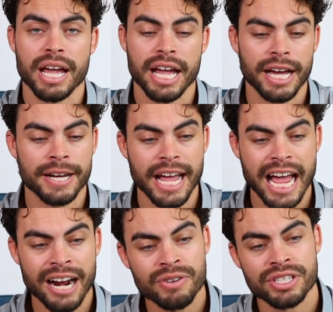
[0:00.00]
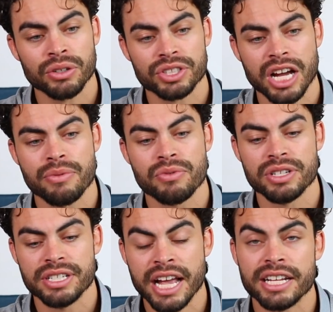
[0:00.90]
And every single time through the
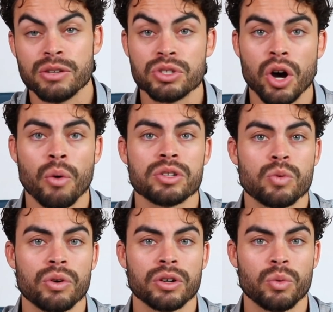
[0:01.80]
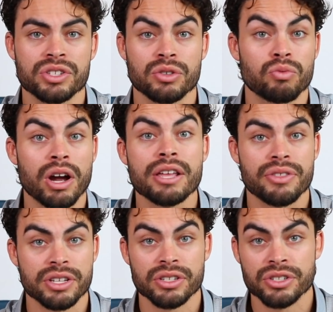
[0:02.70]
date, he was always wondering, what's the right
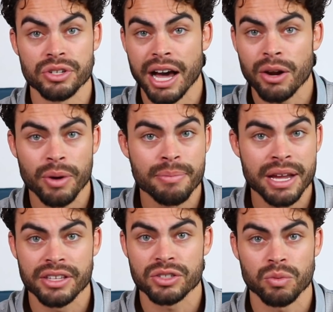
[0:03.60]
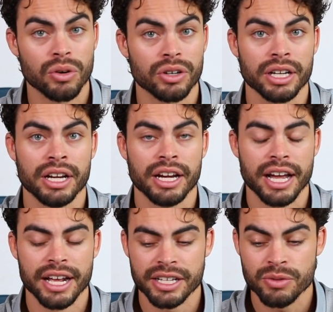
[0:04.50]
thing to do? How do I make this work?
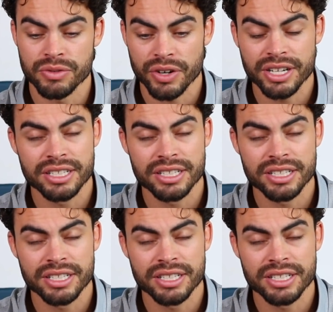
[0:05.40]
And he was very